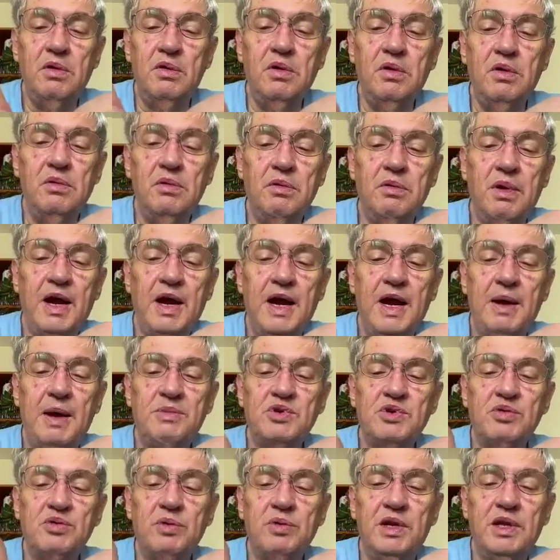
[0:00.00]
good
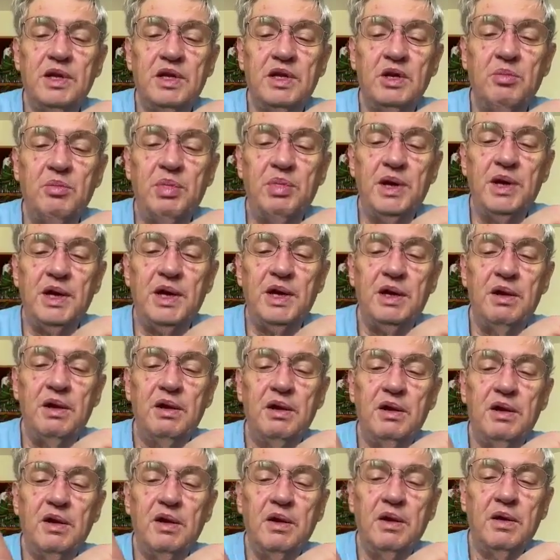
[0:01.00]
wraps right at the
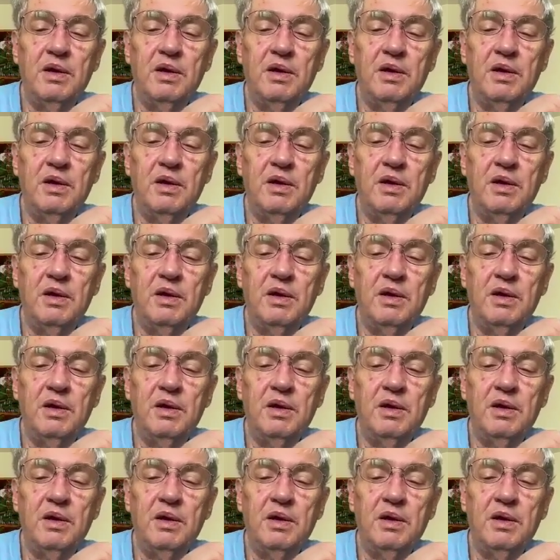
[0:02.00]
bend.